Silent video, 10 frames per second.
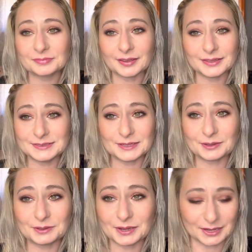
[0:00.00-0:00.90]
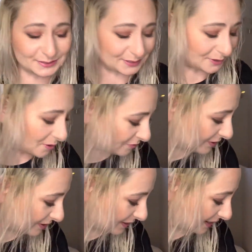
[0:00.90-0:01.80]
I still I still love
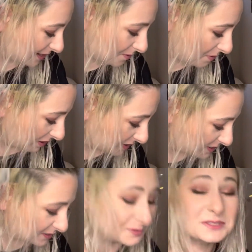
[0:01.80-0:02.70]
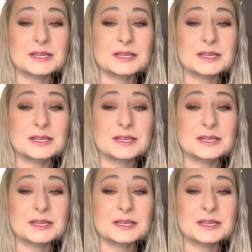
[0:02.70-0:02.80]
it and I wanted to use